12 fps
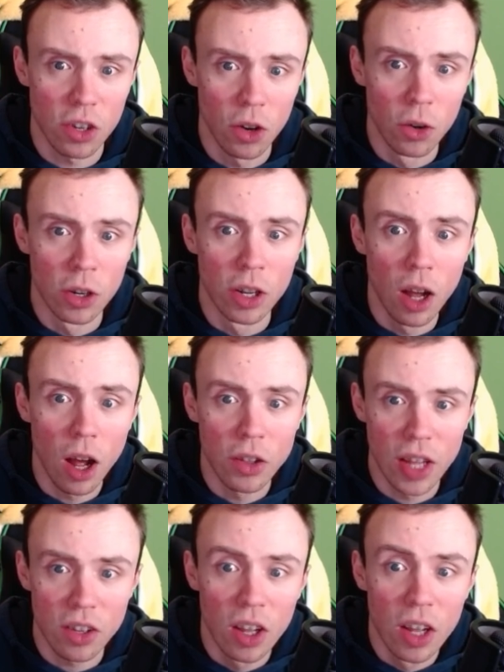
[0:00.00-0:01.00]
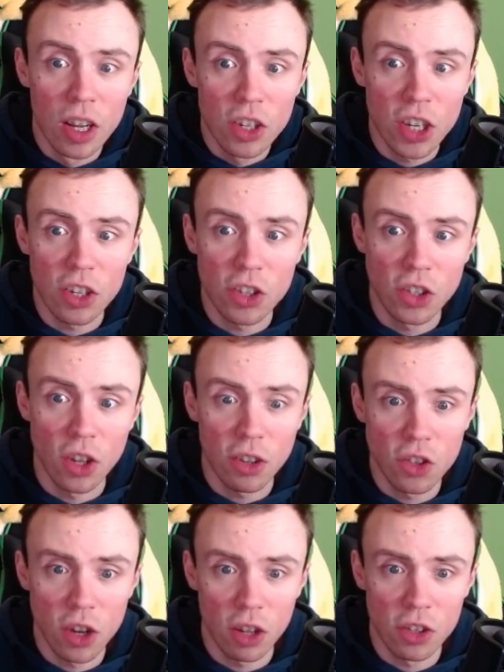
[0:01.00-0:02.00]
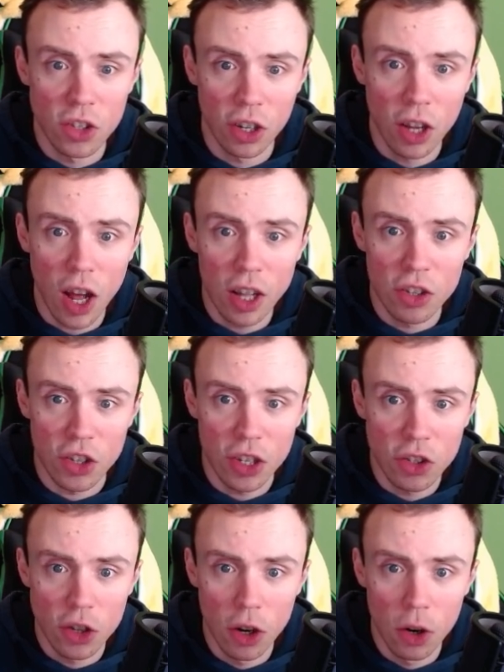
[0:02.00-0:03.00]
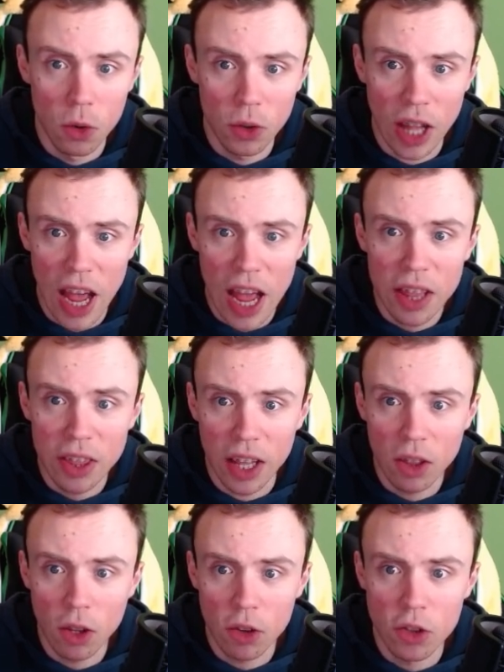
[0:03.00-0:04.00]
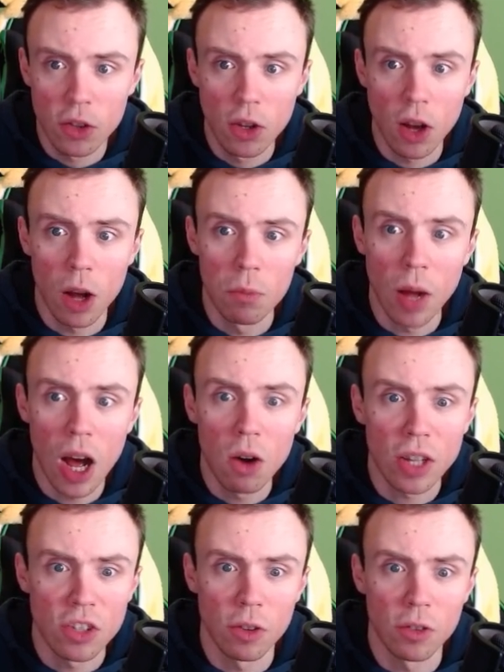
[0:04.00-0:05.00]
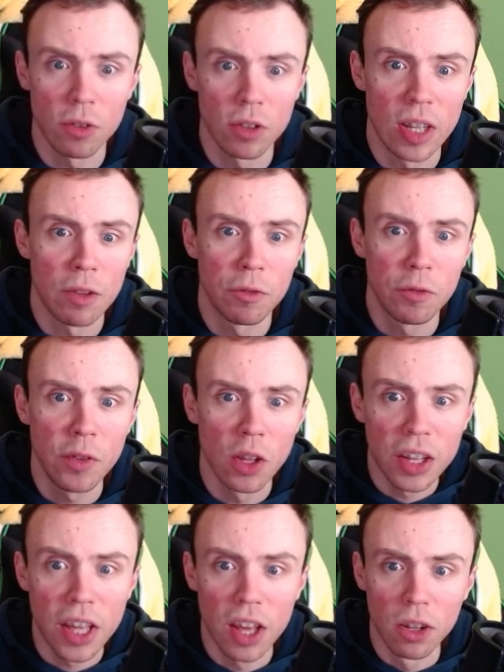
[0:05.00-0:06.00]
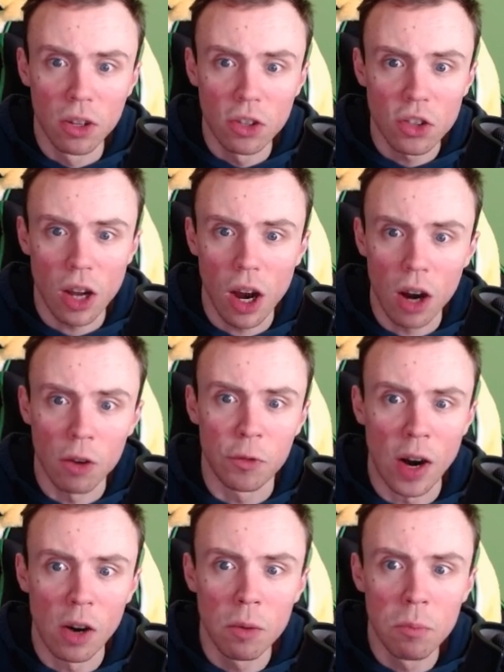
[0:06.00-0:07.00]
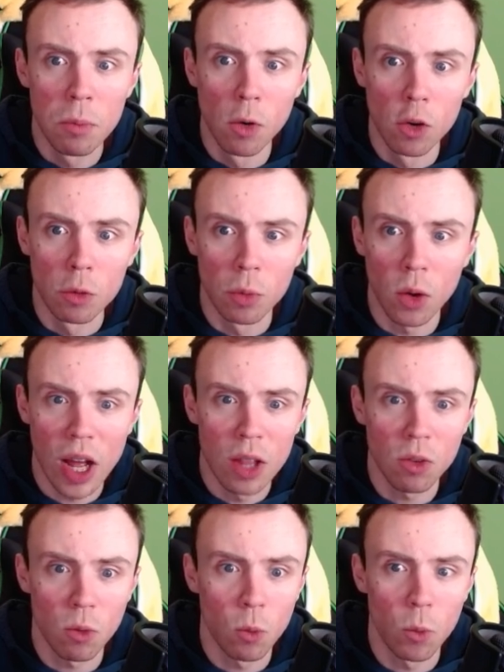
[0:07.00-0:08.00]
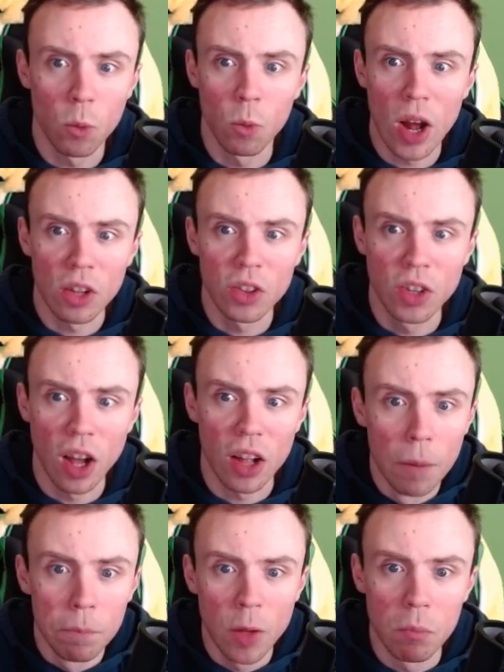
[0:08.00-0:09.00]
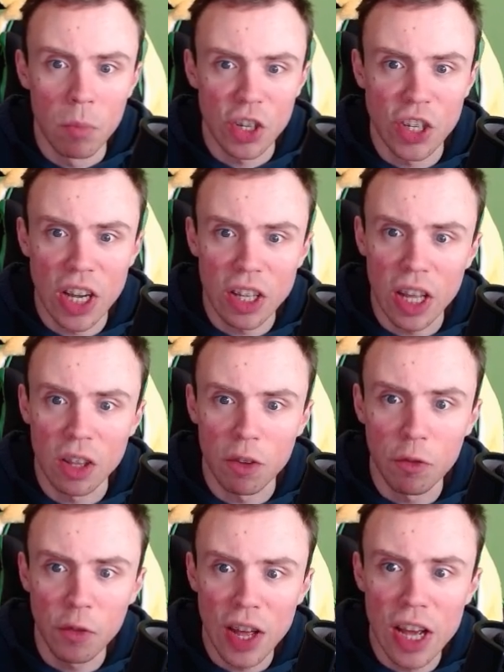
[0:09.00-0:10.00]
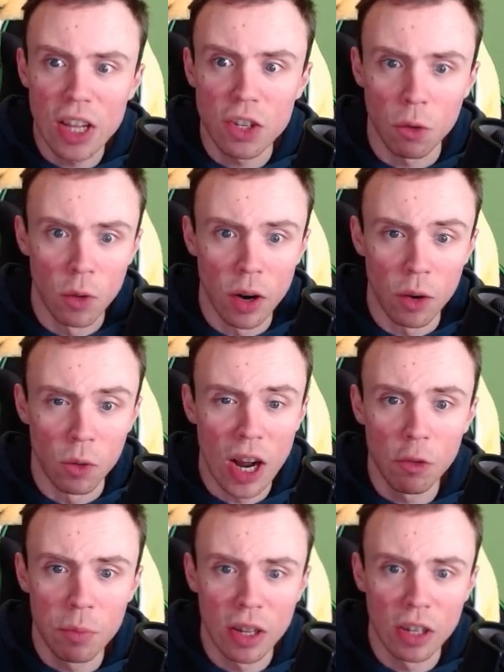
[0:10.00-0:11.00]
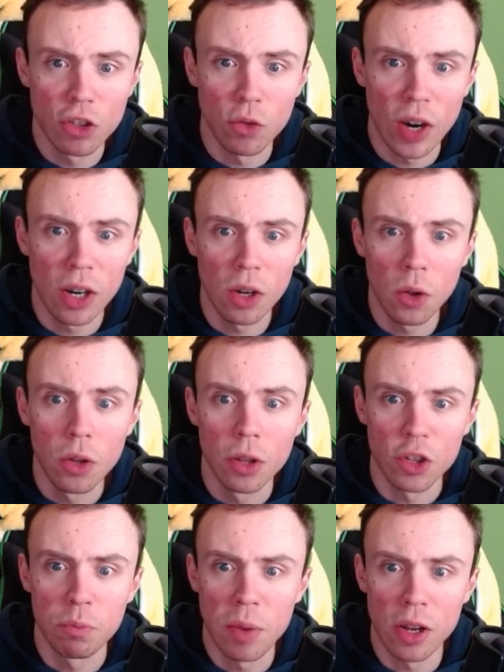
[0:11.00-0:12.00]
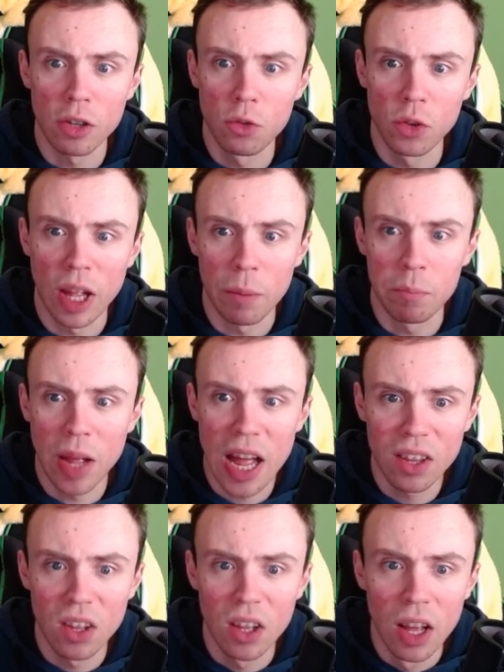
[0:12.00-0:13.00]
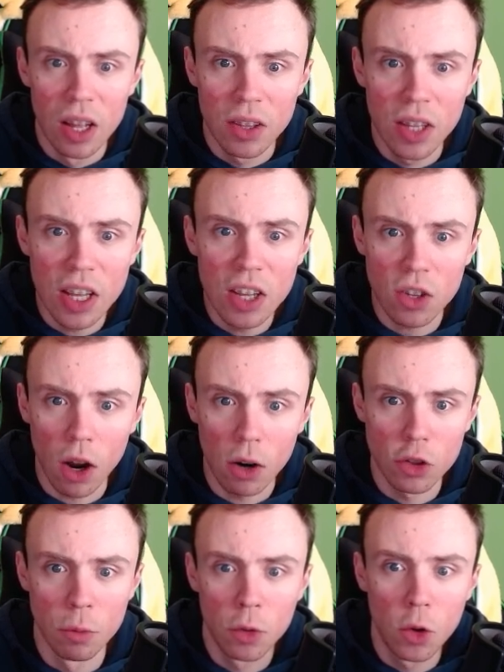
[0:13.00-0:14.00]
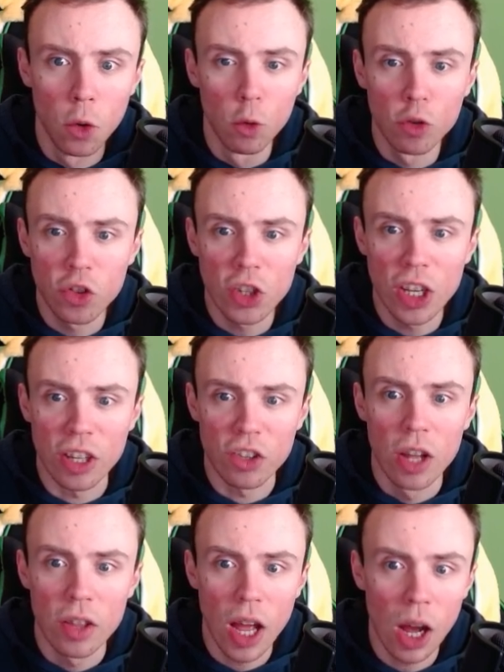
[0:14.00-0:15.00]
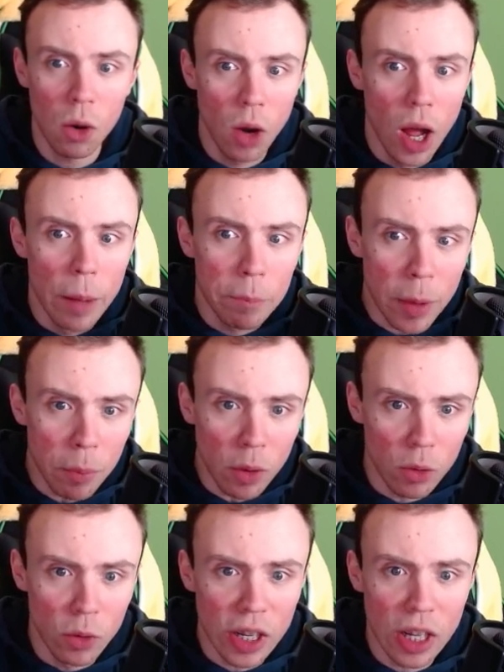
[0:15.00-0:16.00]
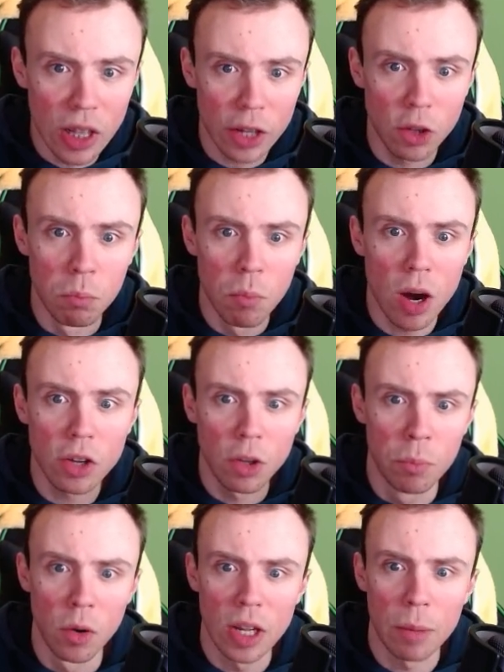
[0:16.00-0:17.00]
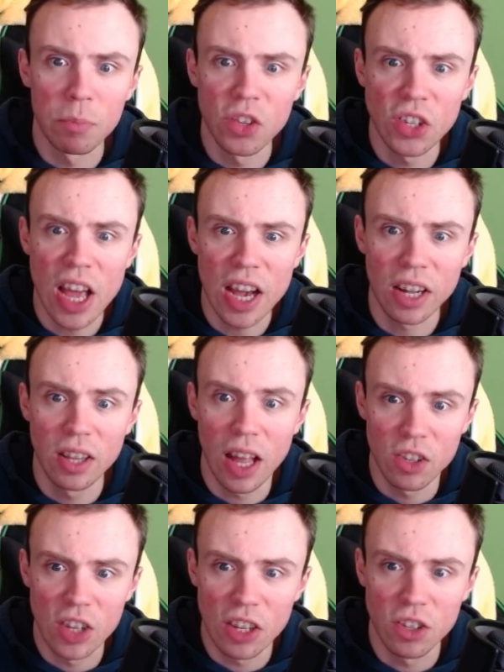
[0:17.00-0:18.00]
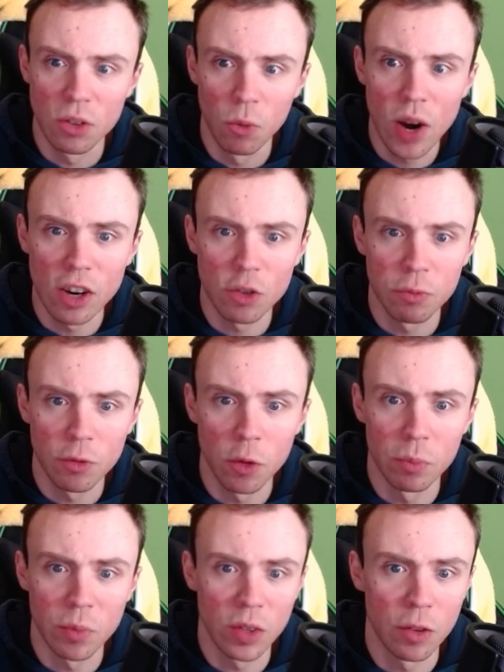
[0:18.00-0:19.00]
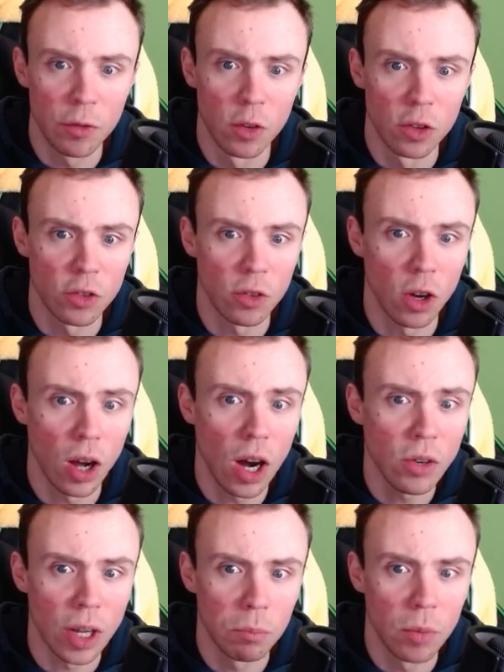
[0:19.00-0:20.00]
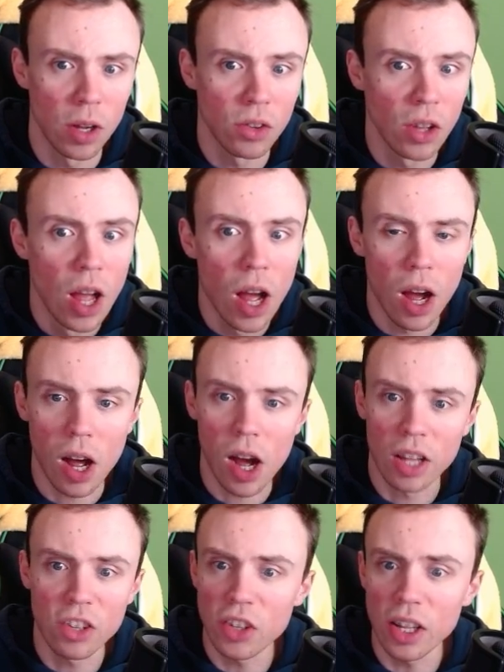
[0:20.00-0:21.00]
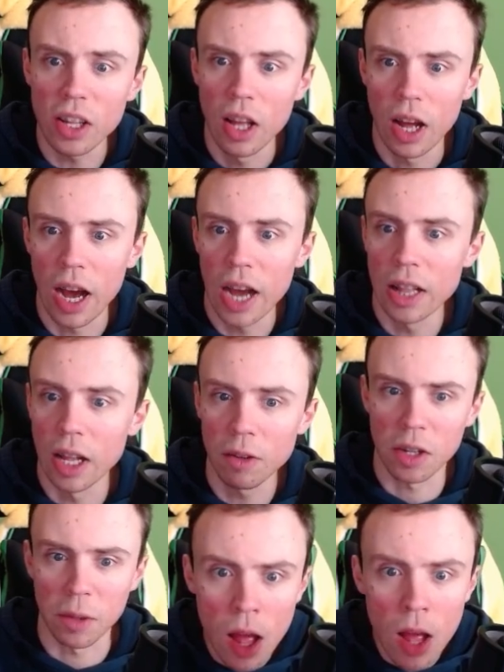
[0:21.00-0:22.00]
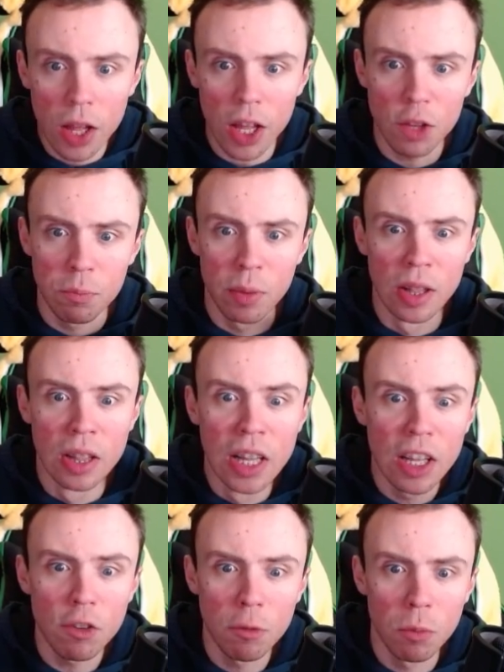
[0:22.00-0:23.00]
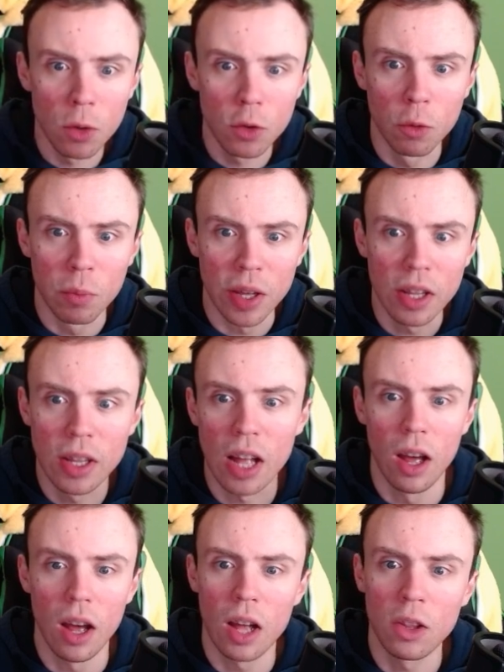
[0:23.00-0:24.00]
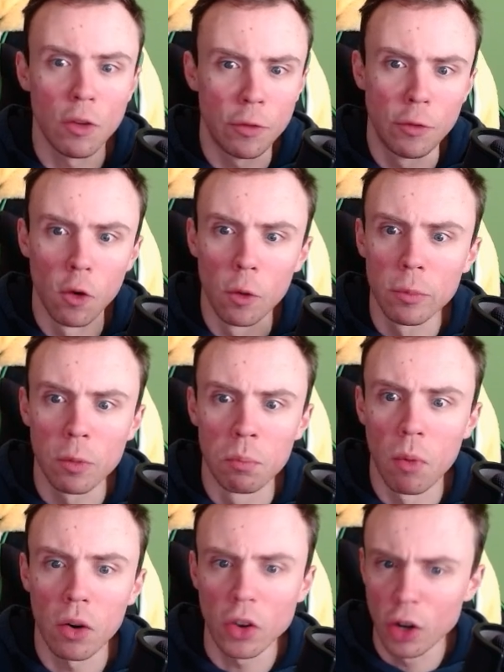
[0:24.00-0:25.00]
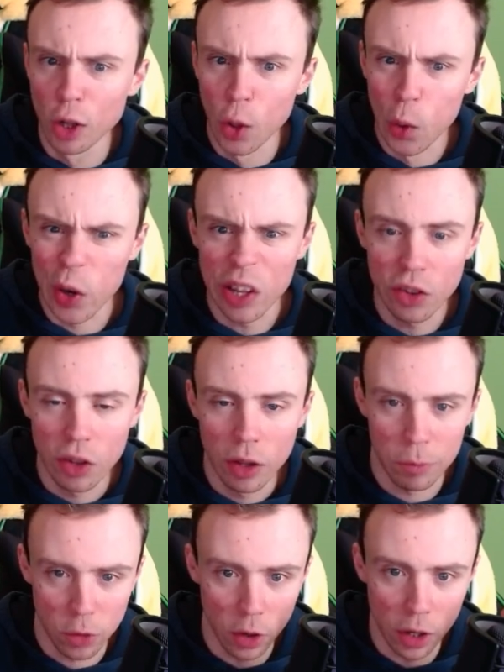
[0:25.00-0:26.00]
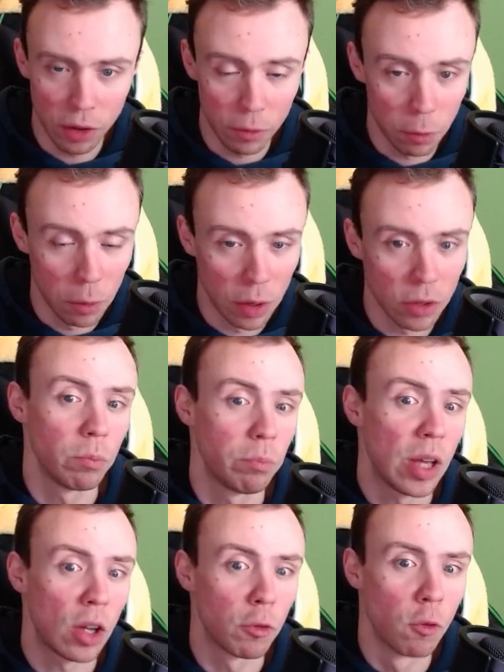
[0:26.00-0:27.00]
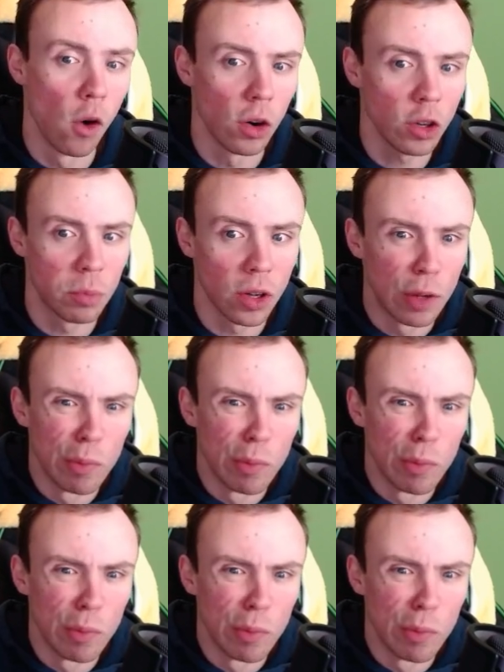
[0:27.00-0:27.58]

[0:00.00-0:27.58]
early on that she studies child psychology, so the ending doesn't come out as a left field. Kills are very memorable and well done. The machete in the face, Ralph being strangled, the spear through the bed, these are some cool scenes. Now, people really like to mock the burlap sack that Jason wears from the first outing, but honestly, I love it. It's believable to me that a deformed mongoloid, I'm sorry for my pick of words, but